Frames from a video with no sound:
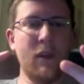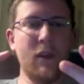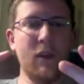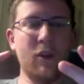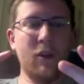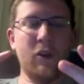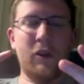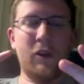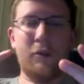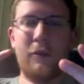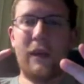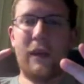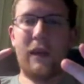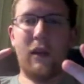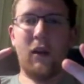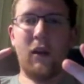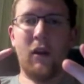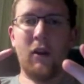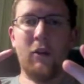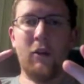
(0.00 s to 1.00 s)
You could make
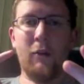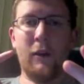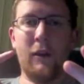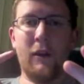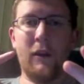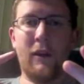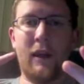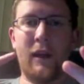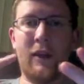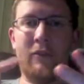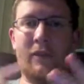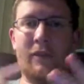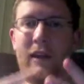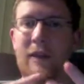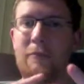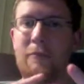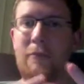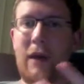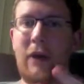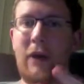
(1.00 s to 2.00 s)
an argument that
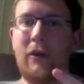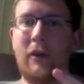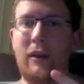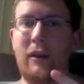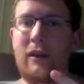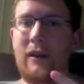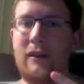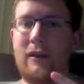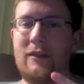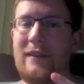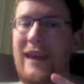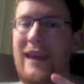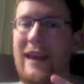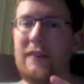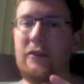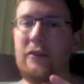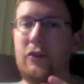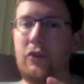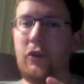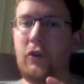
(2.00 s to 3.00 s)
Evgeny Malkin is
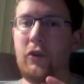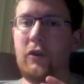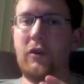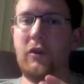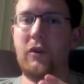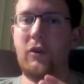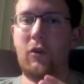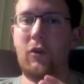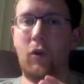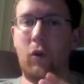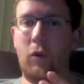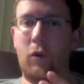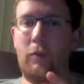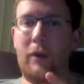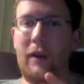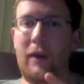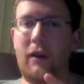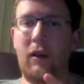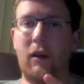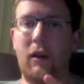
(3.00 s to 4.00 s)
as good or
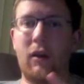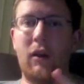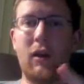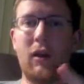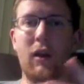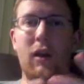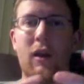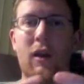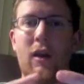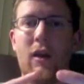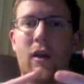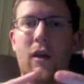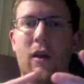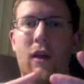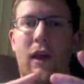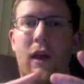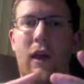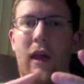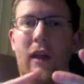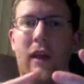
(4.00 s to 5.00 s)
better.
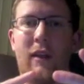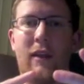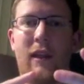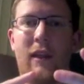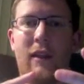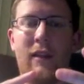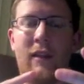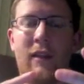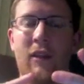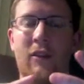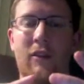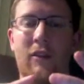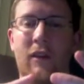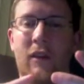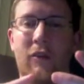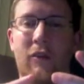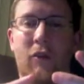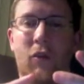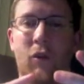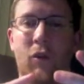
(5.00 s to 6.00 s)
And then there's,
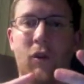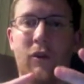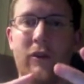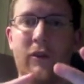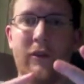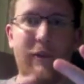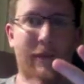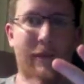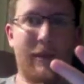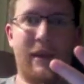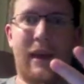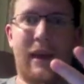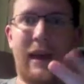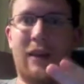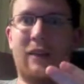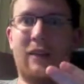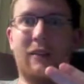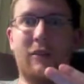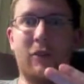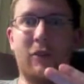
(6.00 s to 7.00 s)
of course,
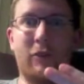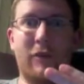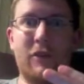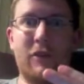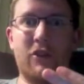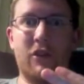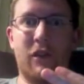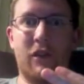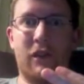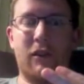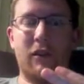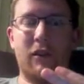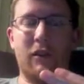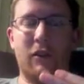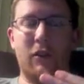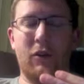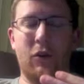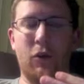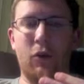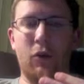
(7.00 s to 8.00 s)
Alex Ovechkin,
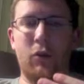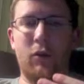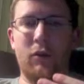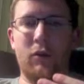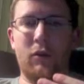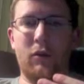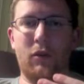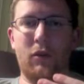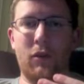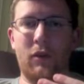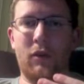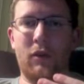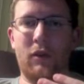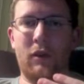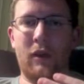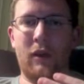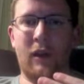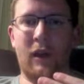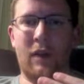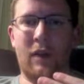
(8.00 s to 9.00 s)
who
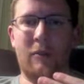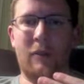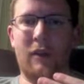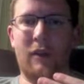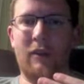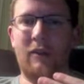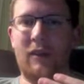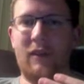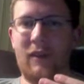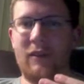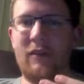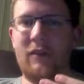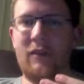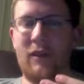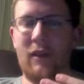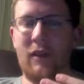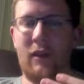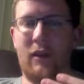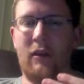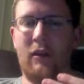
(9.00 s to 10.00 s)
currently, I believe, is
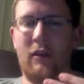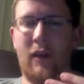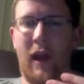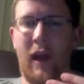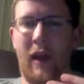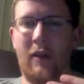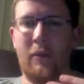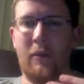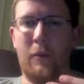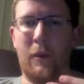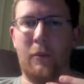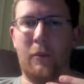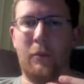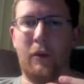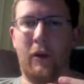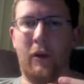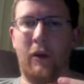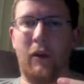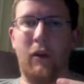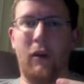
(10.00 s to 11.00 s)
the highest paid
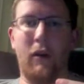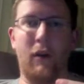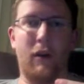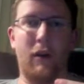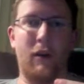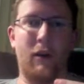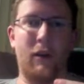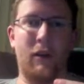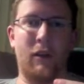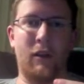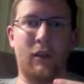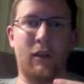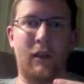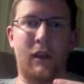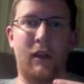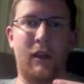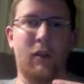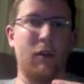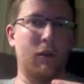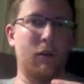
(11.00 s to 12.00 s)
player in the
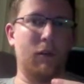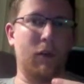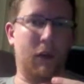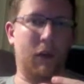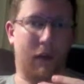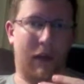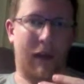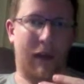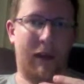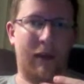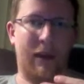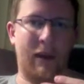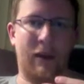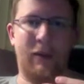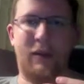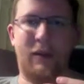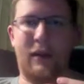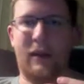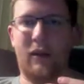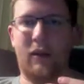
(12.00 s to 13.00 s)
league, again, now that